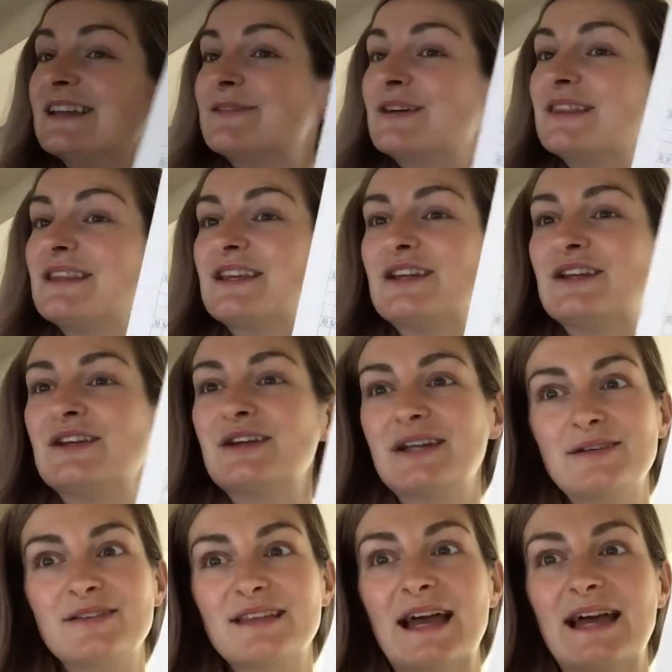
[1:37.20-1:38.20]
with you, and
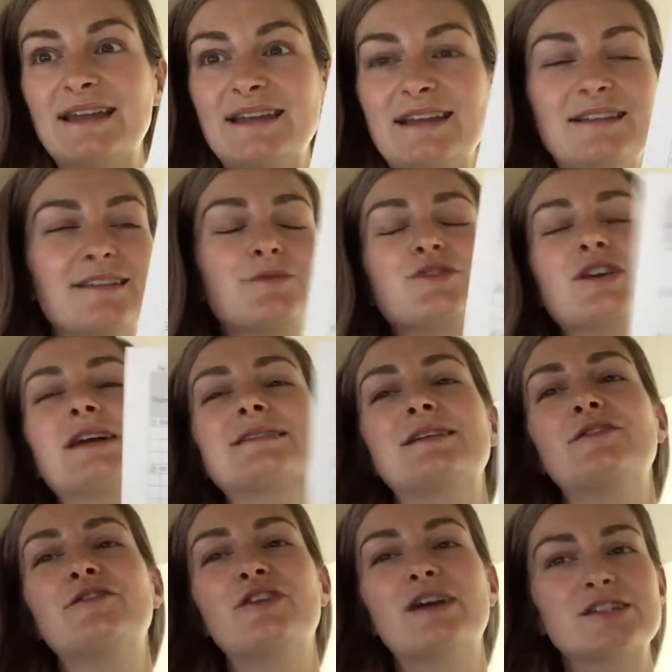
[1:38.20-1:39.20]
it was adding and
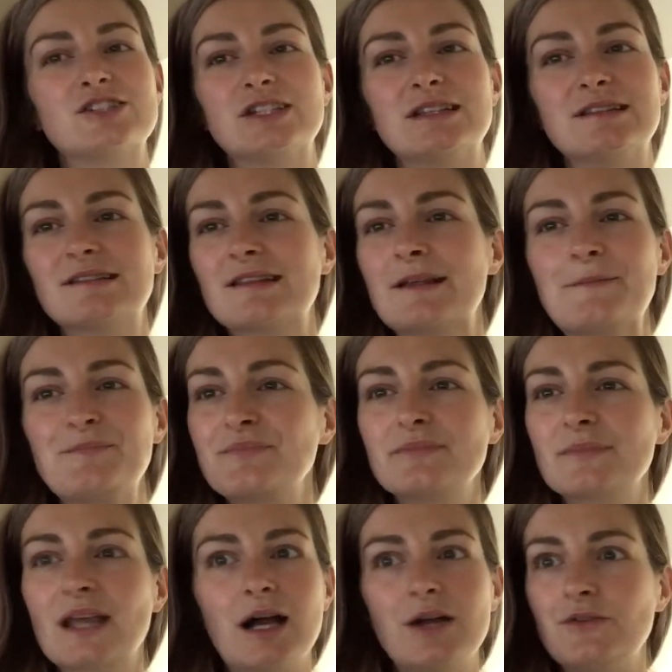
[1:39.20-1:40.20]
subtracting fractions,
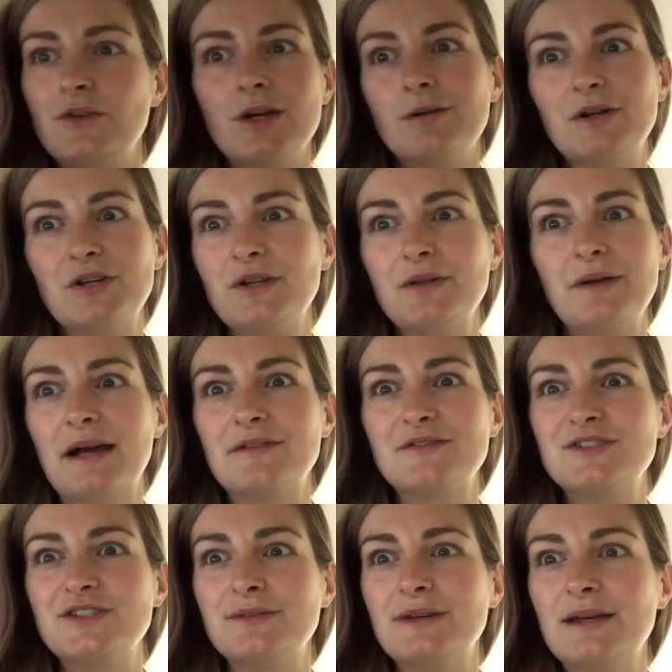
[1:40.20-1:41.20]
and no one knew how to
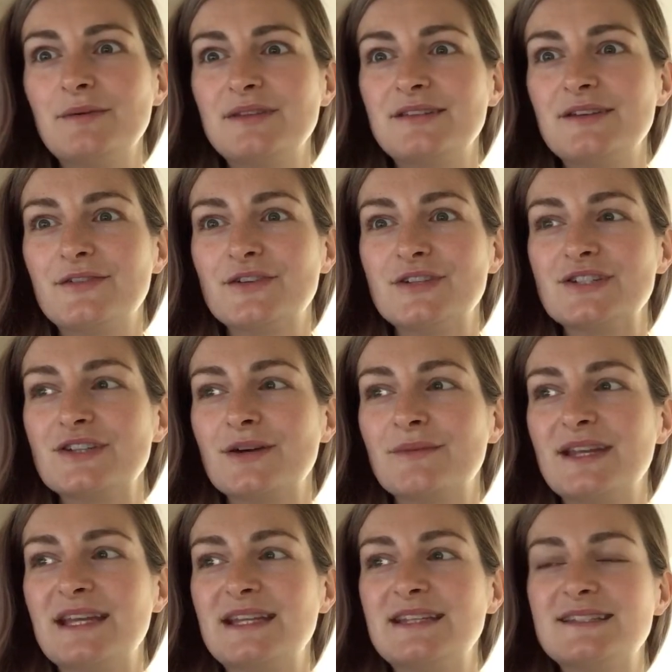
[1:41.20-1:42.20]
do it with different
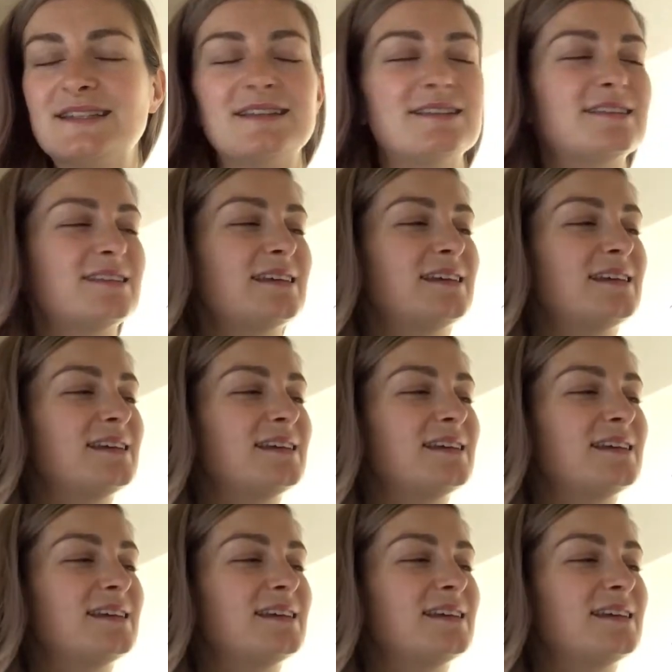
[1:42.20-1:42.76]
denominators.